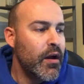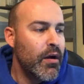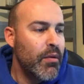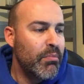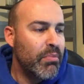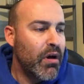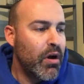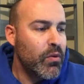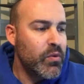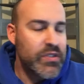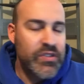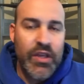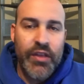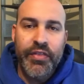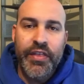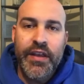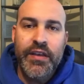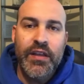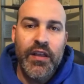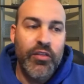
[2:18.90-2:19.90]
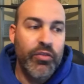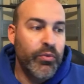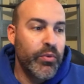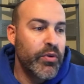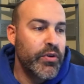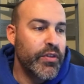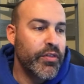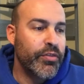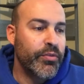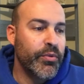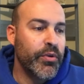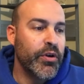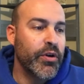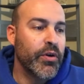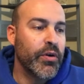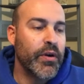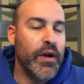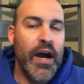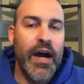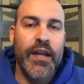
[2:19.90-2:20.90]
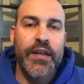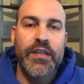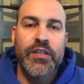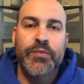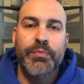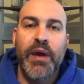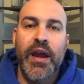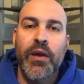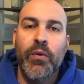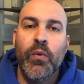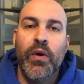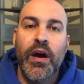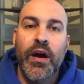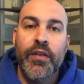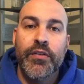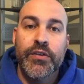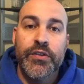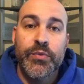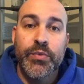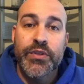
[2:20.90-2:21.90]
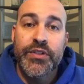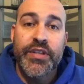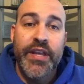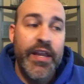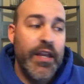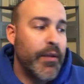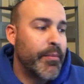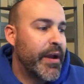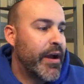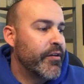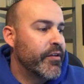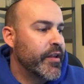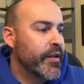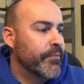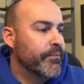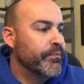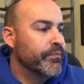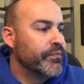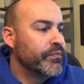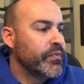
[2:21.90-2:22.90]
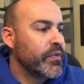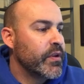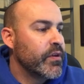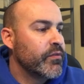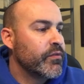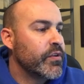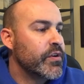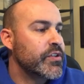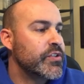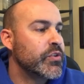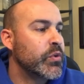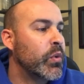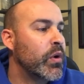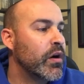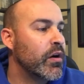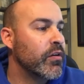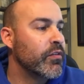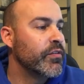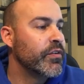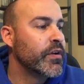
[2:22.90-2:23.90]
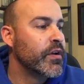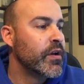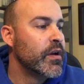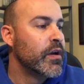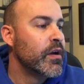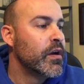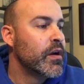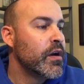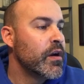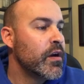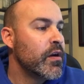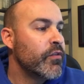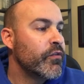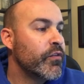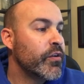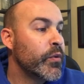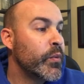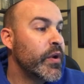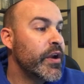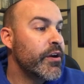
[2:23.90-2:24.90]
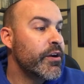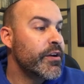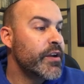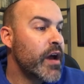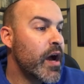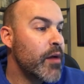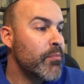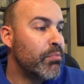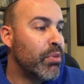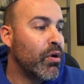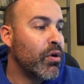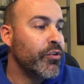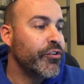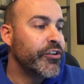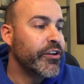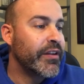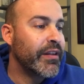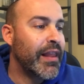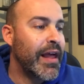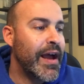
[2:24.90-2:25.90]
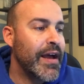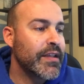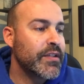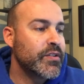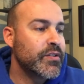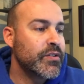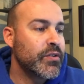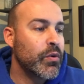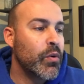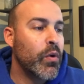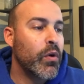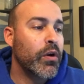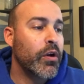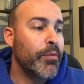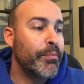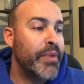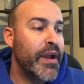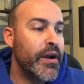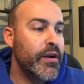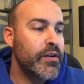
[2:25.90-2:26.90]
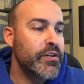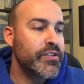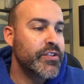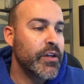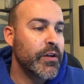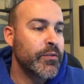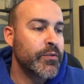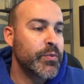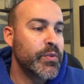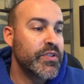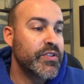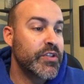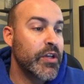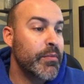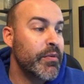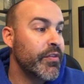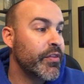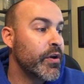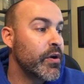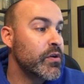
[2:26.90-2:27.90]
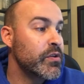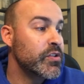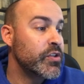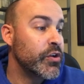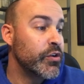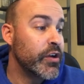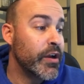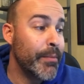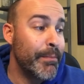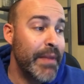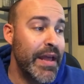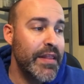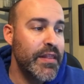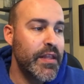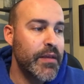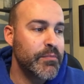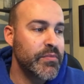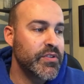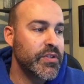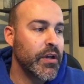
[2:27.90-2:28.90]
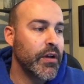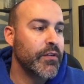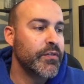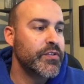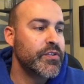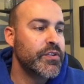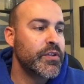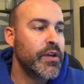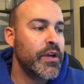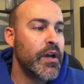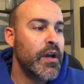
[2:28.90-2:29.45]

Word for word: Paul was authentic through and through, uh, despite what others were saying about him. Verse 12 For we are not bold to class or compare ourselves with some of those who commend themselves,